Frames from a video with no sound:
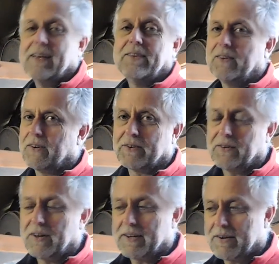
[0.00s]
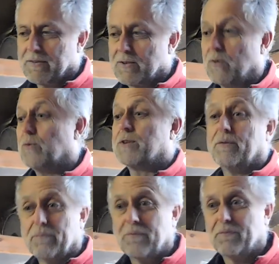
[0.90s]
not a good idea at all.
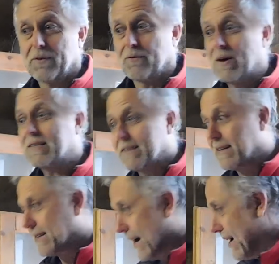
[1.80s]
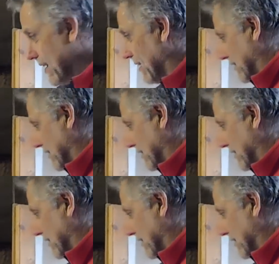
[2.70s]
So for the rest of the day,